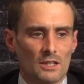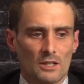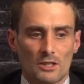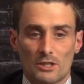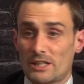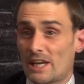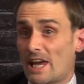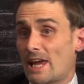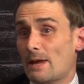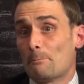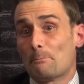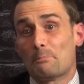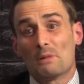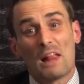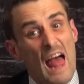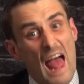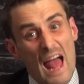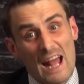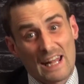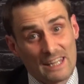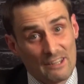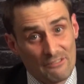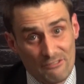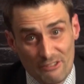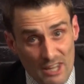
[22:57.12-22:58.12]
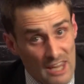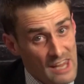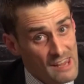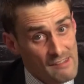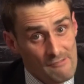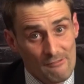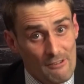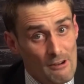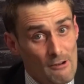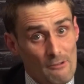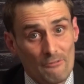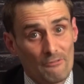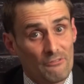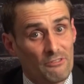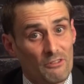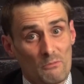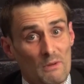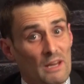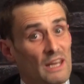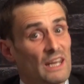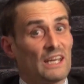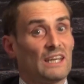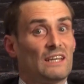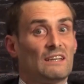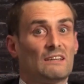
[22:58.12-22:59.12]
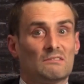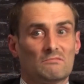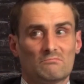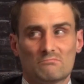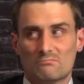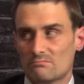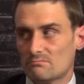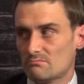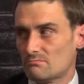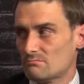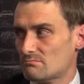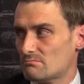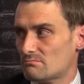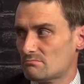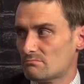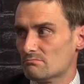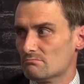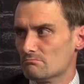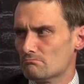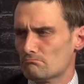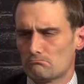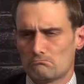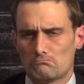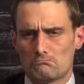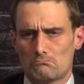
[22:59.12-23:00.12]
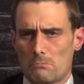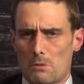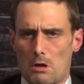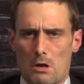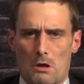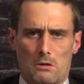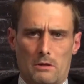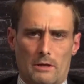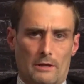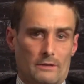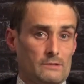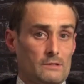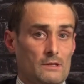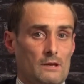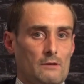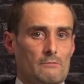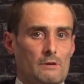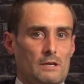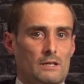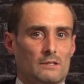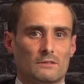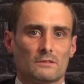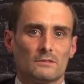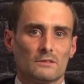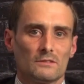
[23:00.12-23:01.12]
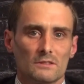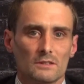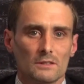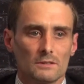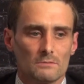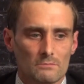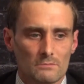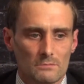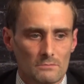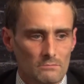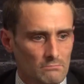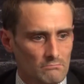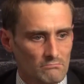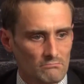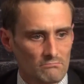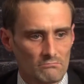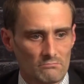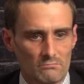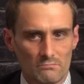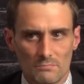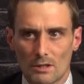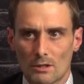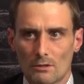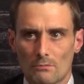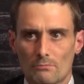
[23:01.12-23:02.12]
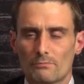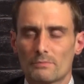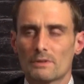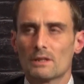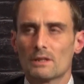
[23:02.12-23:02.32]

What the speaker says: You ain't black if you ain't voting for me. No, that's not racist. No.